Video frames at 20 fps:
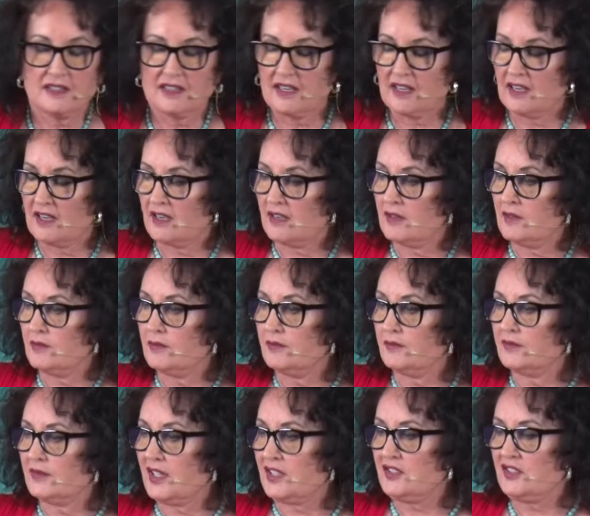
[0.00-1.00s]
um,
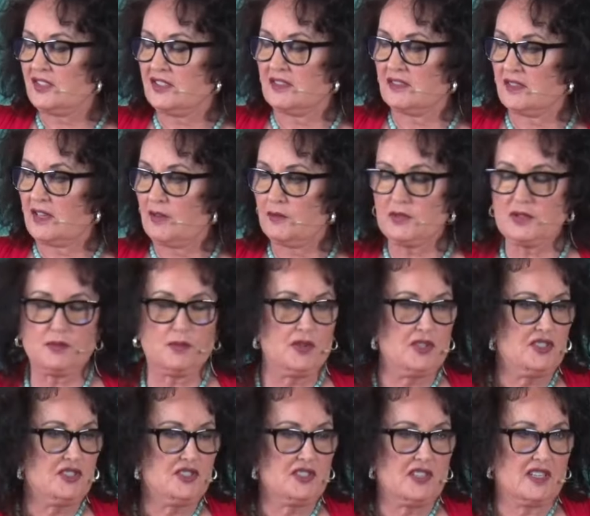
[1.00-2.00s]
I just I was
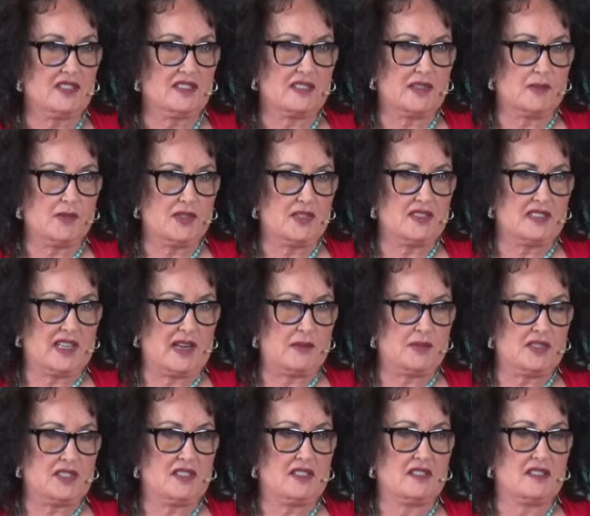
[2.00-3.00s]
preaching on something
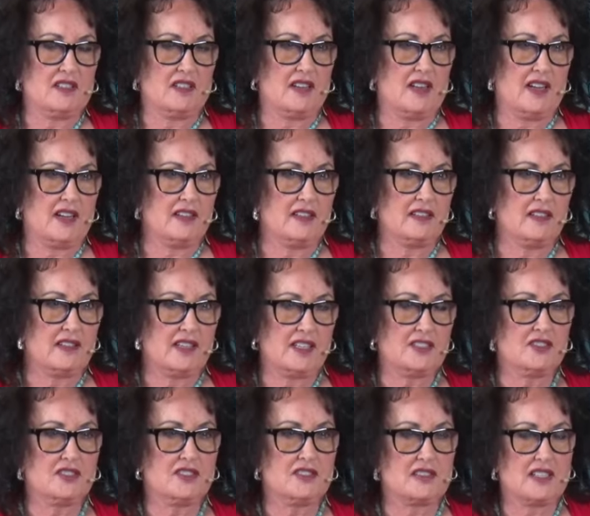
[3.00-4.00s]
Samson and Delilah, and I
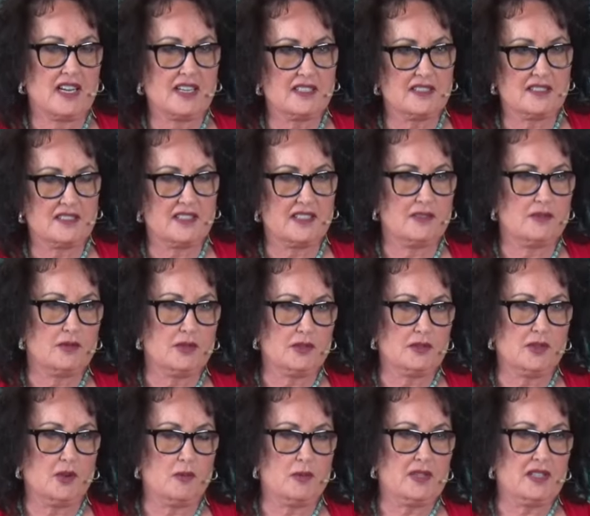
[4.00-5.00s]
just kind of said, "Well,
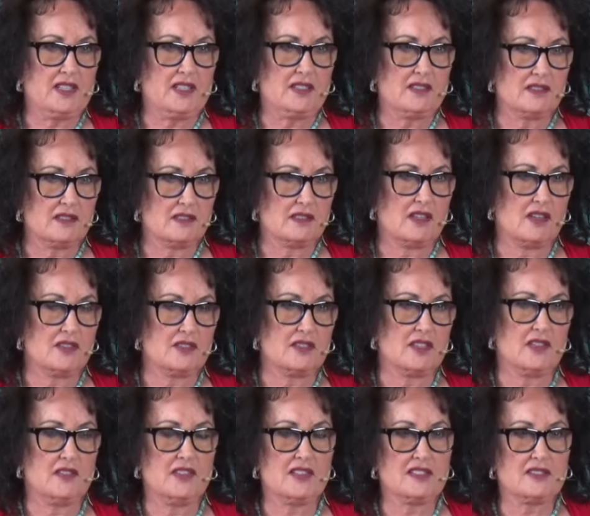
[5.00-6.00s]
nobody called."
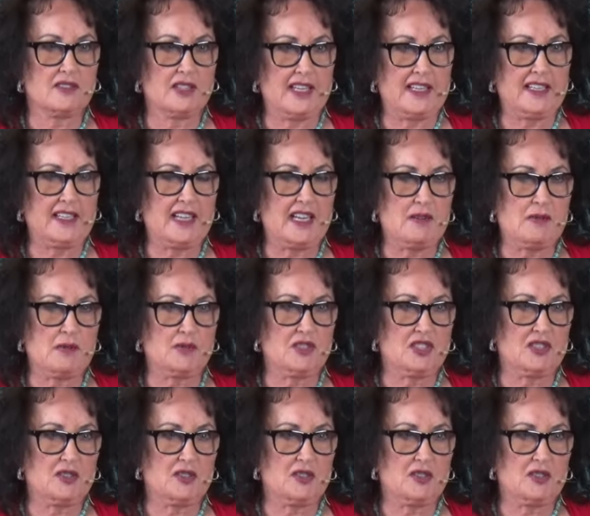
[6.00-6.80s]
And this lady came up. She